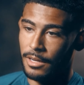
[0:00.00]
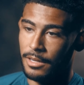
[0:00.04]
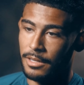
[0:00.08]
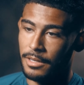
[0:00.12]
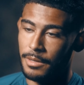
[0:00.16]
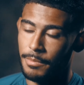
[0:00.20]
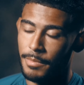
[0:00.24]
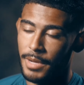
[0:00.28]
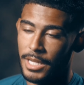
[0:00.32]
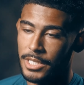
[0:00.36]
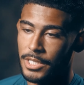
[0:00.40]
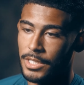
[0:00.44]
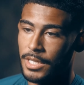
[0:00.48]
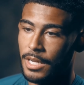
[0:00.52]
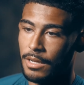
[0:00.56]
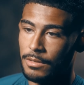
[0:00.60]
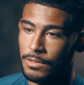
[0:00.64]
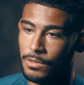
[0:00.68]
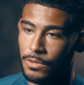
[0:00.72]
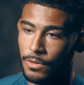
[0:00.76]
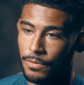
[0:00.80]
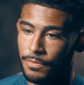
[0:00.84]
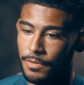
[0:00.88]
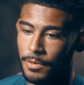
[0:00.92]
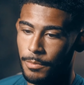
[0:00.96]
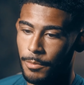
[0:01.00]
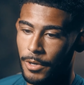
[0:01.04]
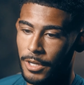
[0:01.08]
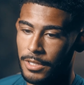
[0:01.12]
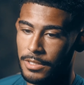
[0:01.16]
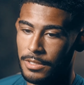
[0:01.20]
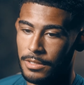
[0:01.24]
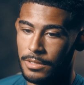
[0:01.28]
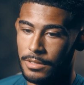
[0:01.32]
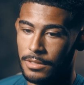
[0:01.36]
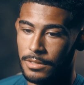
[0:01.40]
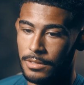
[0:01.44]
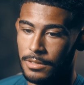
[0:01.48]
I can imagine how tough it
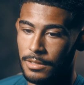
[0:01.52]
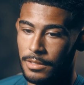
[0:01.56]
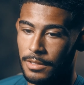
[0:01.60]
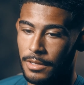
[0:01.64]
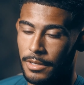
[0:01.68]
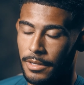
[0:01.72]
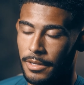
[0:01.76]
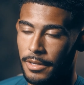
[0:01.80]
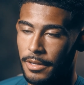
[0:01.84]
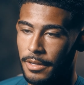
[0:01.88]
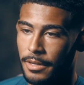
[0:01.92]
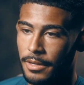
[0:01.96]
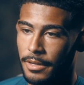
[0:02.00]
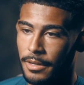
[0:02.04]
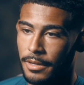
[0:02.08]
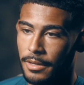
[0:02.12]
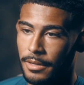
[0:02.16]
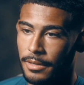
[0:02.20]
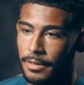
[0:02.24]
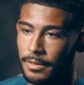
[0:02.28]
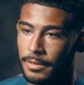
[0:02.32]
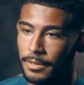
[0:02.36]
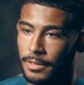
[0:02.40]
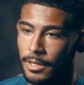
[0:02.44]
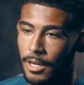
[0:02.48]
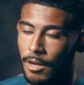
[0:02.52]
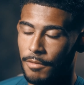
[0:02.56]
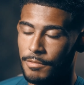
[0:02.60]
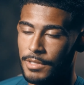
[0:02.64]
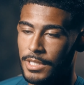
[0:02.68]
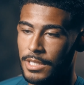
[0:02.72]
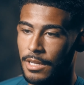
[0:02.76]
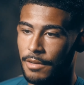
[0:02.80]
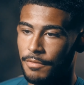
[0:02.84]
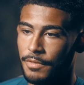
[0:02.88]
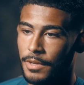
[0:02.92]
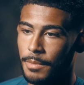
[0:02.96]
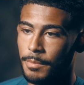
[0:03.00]
was.
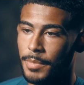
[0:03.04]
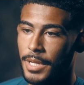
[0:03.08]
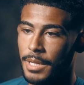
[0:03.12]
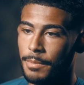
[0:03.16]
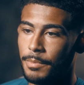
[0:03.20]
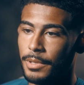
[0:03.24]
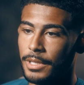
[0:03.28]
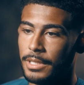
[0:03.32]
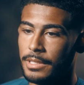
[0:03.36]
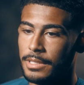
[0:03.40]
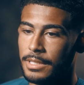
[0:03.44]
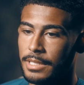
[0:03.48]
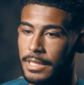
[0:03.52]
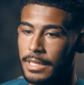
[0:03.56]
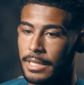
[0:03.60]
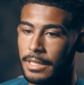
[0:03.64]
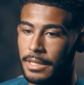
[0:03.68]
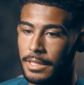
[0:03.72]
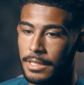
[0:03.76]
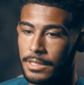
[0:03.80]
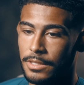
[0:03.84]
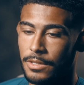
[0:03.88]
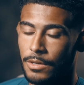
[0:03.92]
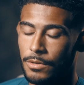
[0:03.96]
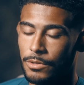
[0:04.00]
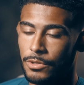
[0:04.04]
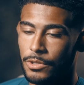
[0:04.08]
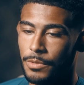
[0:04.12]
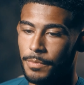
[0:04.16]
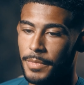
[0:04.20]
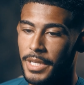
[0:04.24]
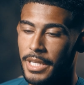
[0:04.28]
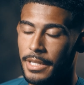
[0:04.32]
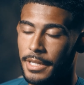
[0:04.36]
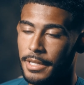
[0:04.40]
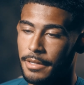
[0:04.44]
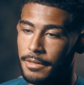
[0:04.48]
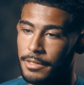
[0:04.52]
Obviously, I think people had seen the social
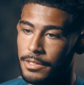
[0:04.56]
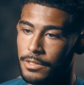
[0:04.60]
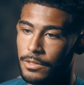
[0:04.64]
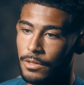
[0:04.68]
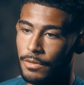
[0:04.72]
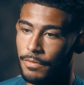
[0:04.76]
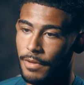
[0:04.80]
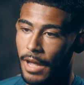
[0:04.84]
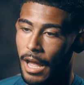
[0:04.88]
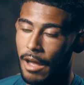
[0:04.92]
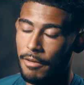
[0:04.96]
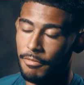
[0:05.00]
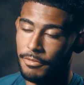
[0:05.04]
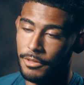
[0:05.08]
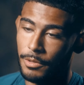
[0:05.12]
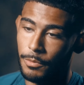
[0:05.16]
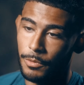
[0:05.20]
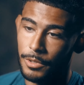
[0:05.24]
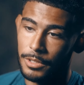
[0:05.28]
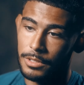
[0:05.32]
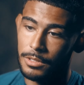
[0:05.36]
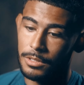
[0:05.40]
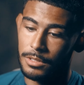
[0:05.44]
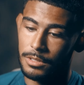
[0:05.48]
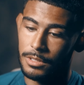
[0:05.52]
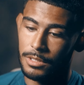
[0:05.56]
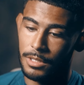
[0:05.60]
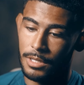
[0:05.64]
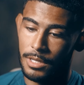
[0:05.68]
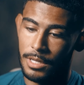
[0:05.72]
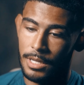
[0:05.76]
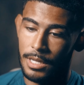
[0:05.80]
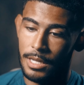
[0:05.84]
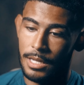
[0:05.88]
media and stuff afterwards.